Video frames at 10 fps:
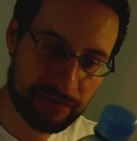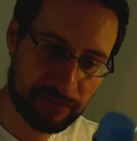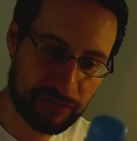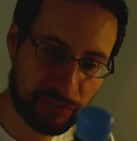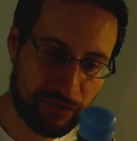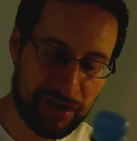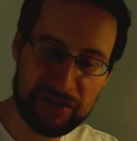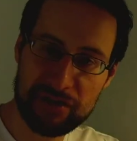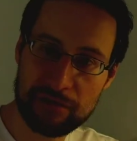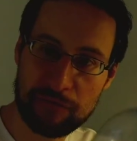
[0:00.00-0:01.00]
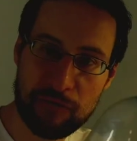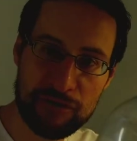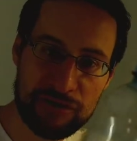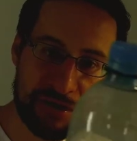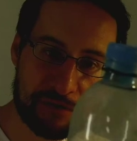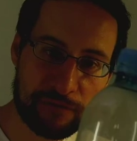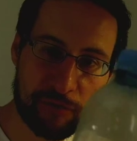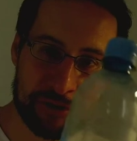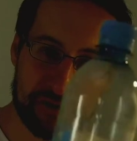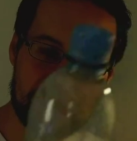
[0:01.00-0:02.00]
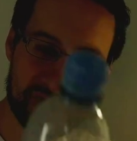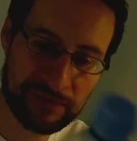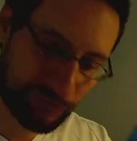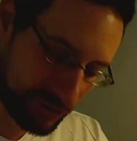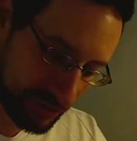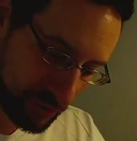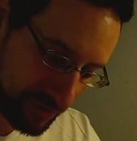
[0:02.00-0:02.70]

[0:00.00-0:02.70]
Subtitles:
donate here one day of water to someone, I hope in